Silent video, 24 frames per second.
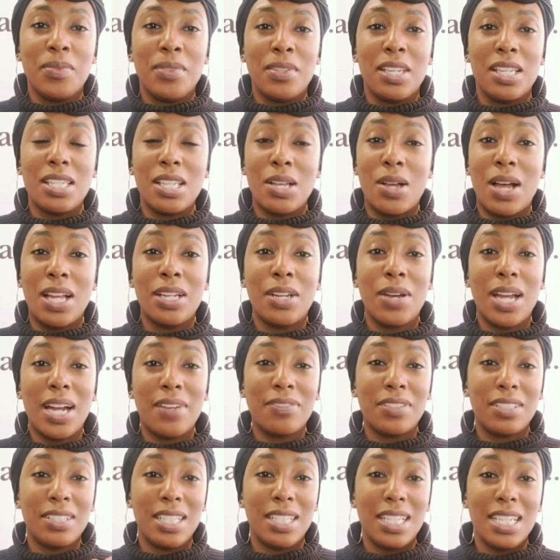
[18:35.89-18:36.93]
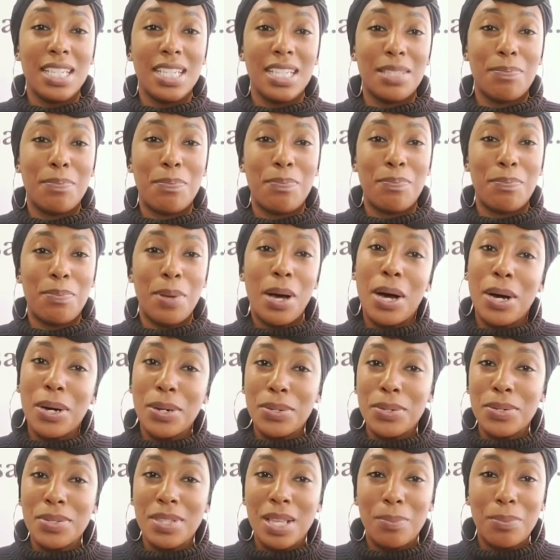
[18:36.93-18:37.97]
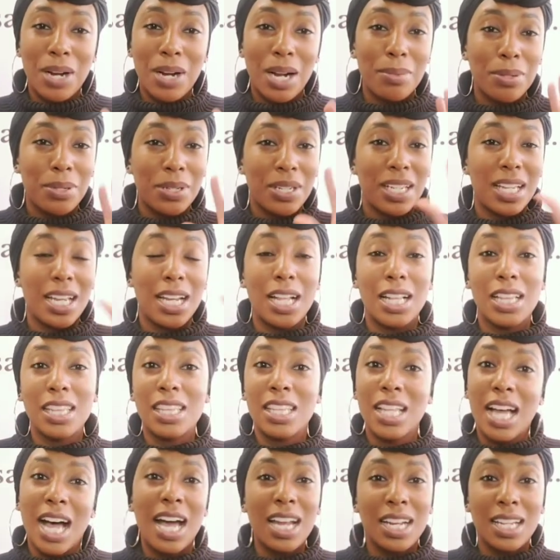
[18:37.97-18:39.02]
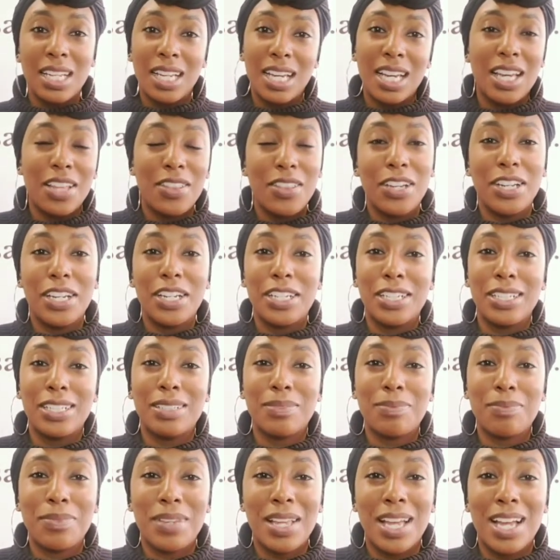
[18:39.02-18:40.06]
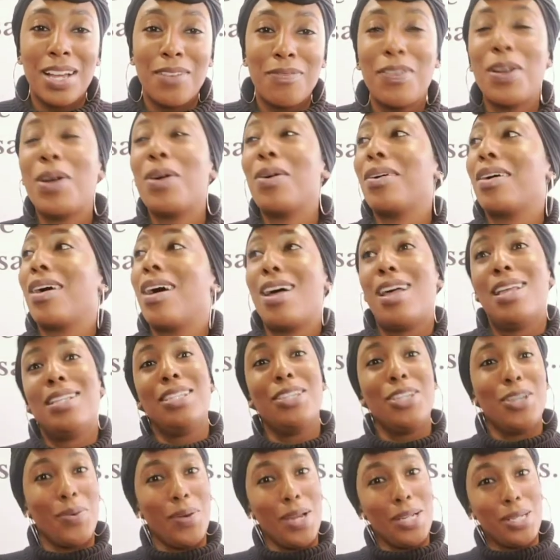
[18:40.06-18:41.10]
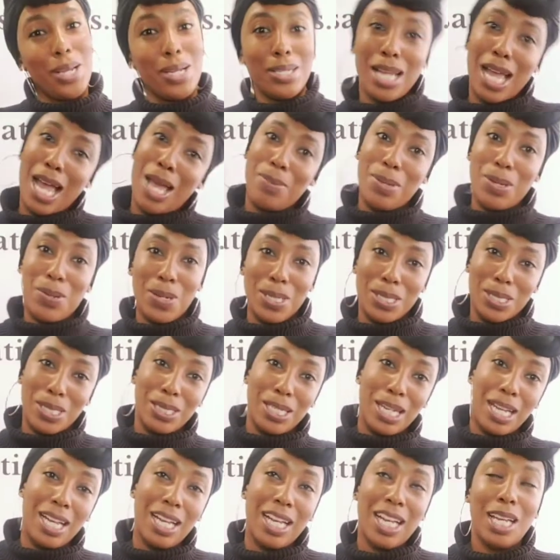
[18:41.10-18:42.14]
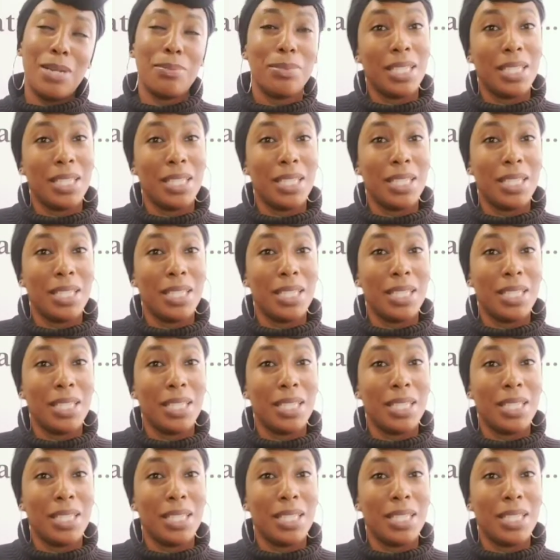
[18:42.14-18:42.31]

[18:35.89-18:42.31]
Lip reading: And so I know after this post, I'm probably gonna get a lot of other phone calls. You quit your job, you quit your job.